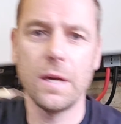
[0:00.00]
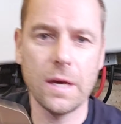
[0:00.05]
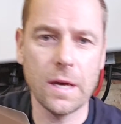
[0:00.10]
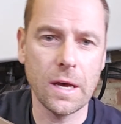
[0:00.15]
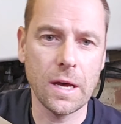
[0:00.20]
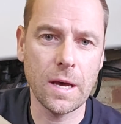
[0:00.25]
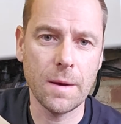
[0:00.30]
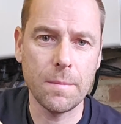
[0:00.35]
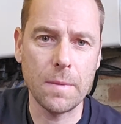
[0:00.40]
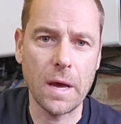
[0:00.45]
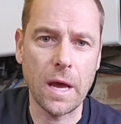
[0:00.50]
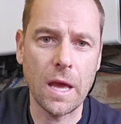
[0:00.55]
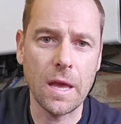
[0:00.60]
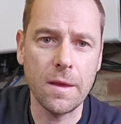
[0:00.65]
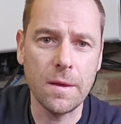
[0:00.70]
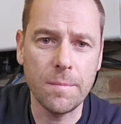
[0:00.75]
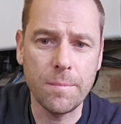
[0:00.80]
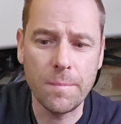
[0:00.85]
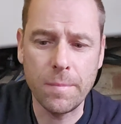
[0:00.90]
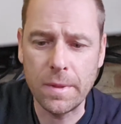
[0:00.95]

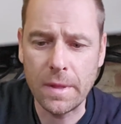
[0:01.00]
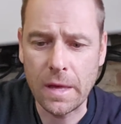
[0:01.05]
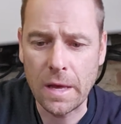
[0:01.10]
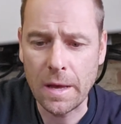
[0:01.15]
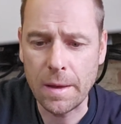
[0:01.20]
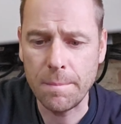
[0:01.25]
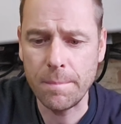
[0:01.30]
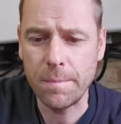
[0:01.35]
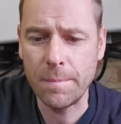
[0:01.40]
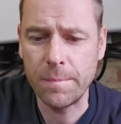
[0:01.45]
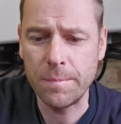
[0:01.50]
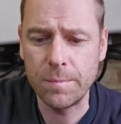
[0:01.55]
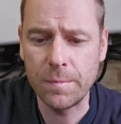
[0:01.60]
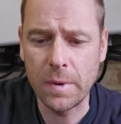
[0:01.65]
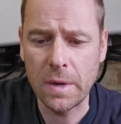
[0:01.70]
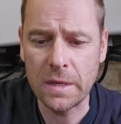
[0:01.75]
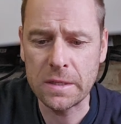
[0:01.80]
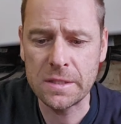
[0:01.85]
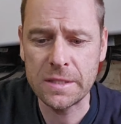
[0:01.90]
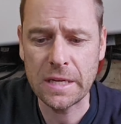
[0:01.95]
a
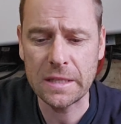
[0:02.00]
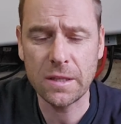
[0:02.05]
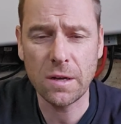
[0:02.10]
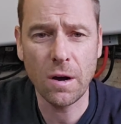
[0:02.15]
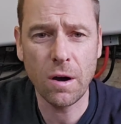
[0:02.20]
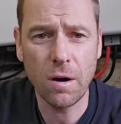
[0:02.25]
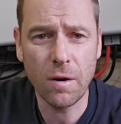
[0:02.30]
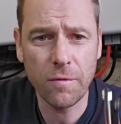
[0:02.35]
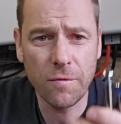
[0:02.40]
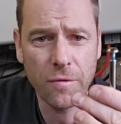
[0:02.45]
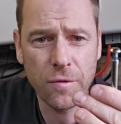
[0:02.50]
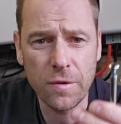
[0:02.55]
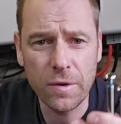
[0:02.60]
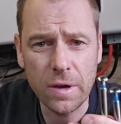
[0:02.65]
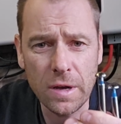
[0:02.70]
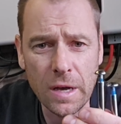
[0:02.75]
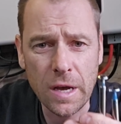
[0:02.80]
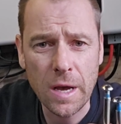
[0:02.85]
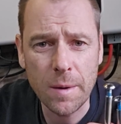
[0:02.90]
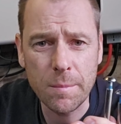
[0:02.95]
set of
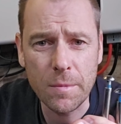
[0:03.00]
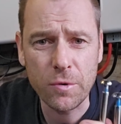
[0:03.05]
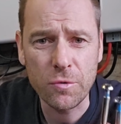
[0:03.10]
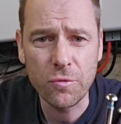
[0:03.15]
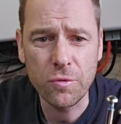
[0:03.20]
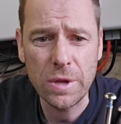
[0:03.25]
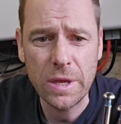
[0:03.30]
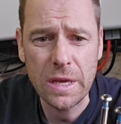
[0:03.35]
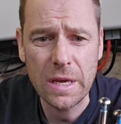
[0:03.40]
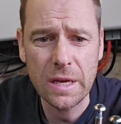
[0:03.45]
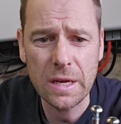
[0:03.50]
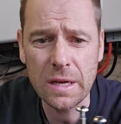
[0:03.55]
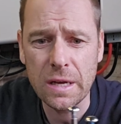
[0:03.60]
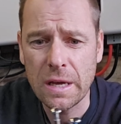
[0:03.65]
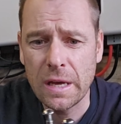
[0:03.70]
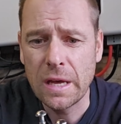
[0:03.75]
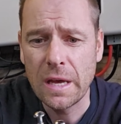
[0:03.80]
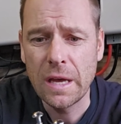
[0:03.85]
rear